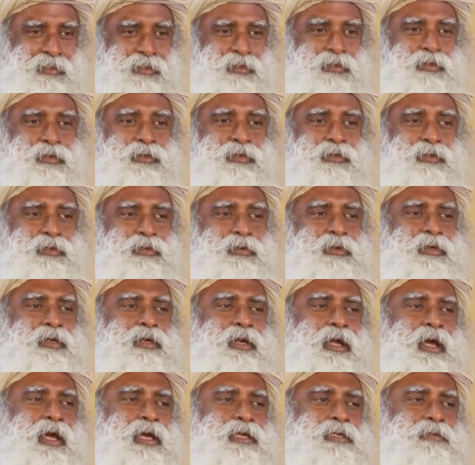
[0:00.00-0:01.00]
So you
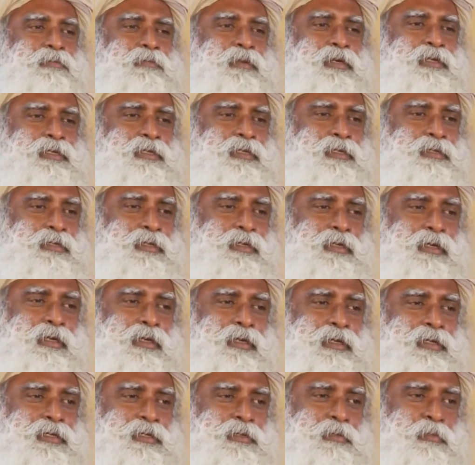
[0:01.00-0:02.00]
are as much as a
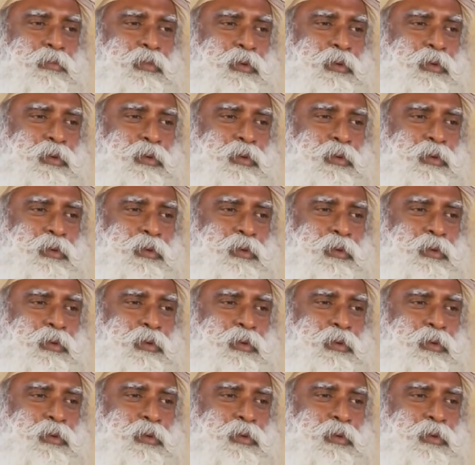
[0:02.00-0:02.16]
Higgs